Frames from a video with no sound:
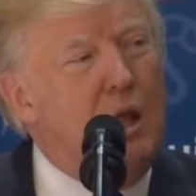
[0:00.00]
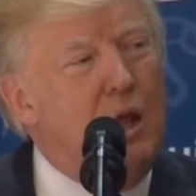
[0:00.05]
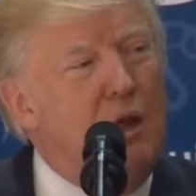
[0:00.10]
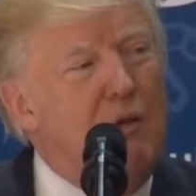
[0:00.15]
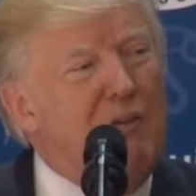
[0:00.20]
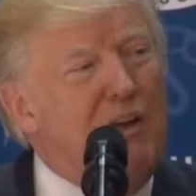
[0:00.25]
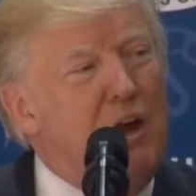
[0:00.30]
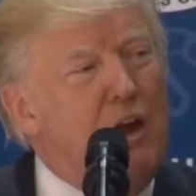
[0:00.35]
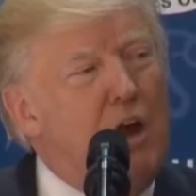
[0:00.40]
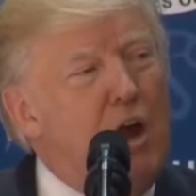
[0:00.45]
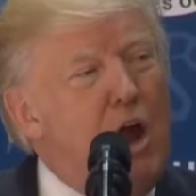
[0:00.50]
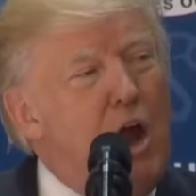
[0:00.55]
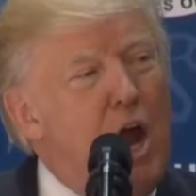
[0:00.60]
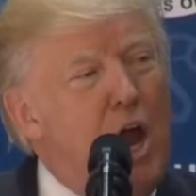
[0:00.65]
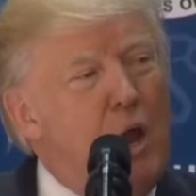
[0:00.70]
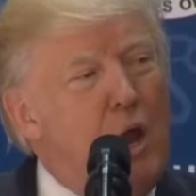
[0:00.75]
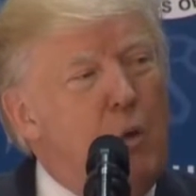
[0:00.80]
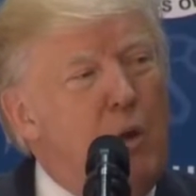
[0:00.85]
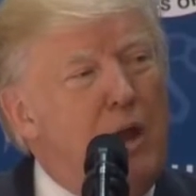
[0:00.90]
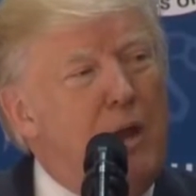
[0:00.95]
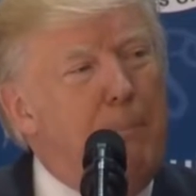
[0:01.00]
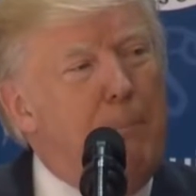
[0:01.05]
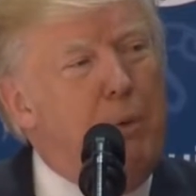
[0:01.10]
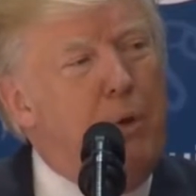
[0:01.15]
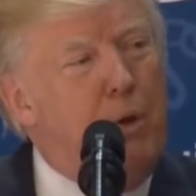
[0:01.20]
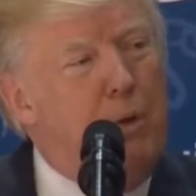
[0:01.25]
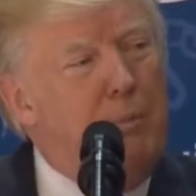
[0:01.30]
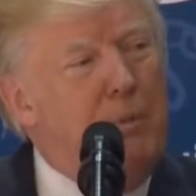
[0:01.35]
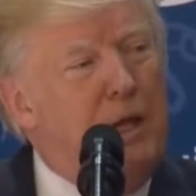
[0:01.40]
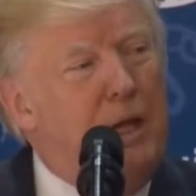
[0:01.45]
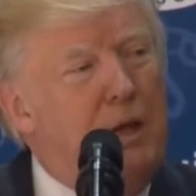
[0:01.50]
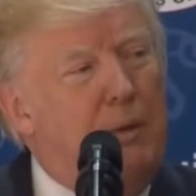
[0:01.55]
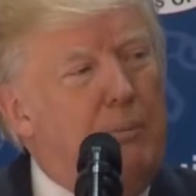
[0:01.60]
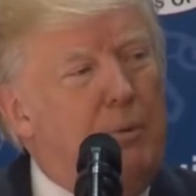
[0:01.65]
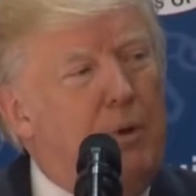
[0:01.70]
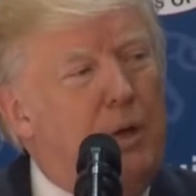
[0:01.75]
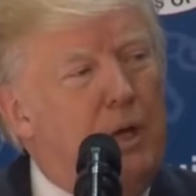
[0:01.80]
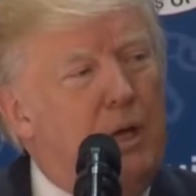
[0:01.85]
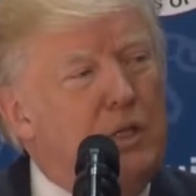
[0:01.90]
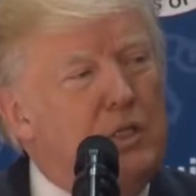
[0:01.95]
of our highway permitting
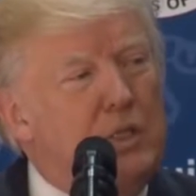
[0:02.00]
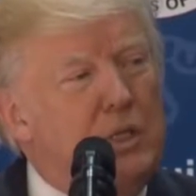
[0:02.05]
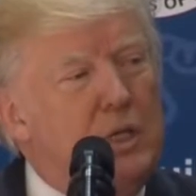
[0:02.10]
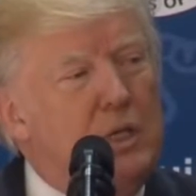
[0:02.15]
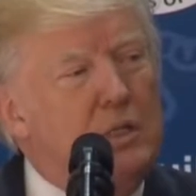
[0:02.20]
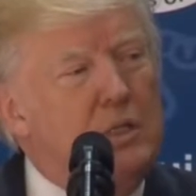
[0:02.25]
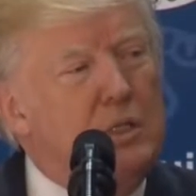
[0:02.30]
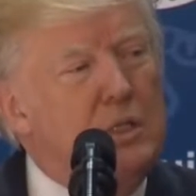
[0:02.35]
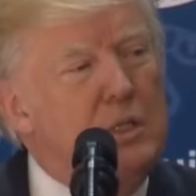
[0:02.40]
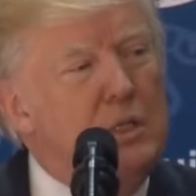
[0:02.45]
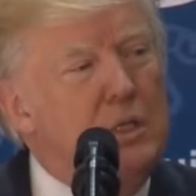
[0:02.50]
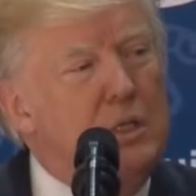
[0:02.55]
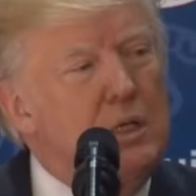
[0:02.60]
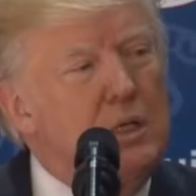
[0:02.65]
process.